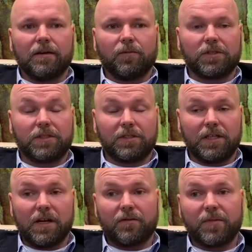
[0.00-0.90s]
What
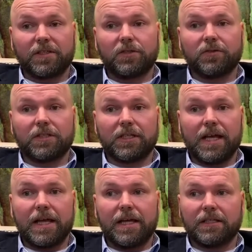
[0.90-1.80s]
the government's doing
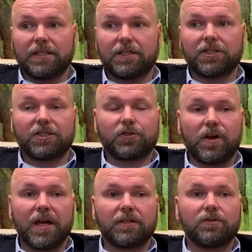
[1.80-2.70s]
today is they're just
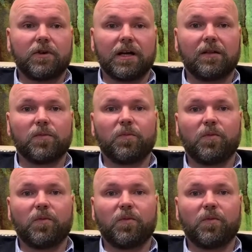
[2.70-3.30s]
trying to help